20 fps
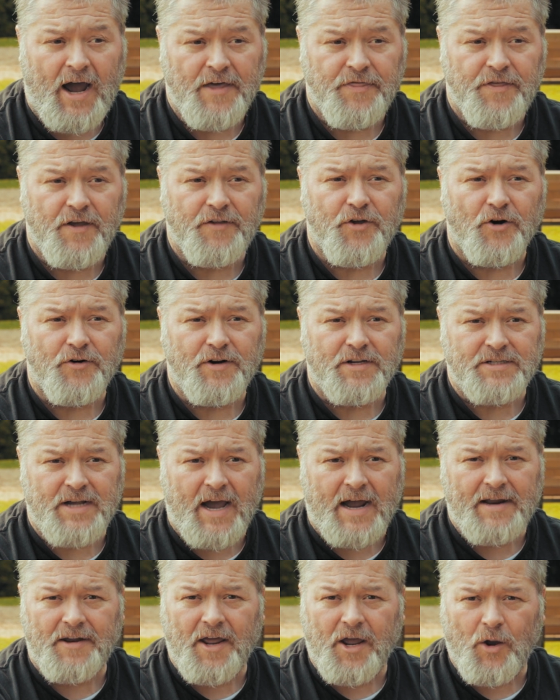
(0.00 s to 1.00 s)
I think their
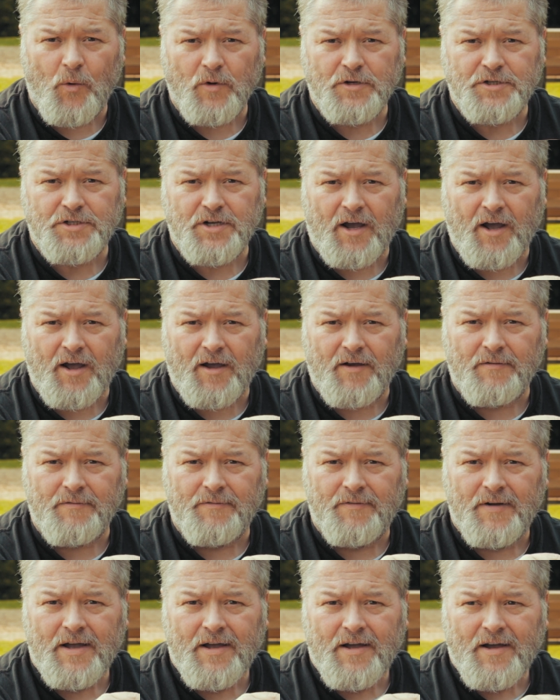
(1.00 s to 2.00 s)
design language of